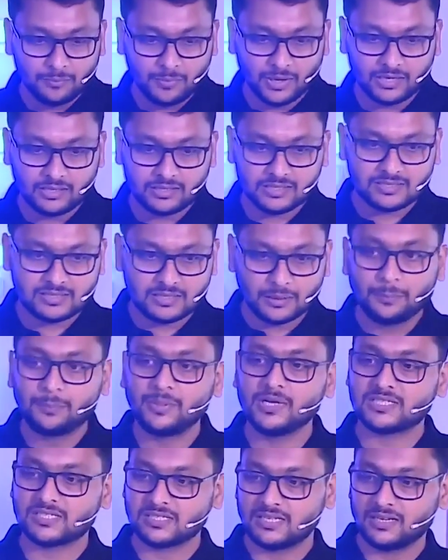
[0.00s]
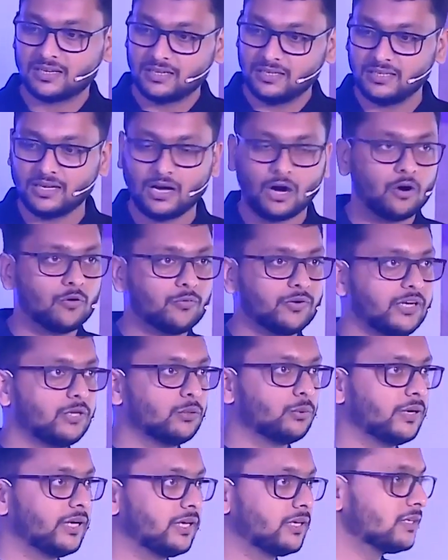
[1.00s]
But simplistically, how we
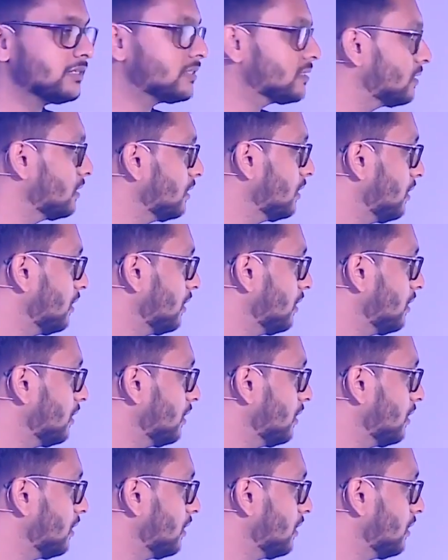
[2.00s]
do it is,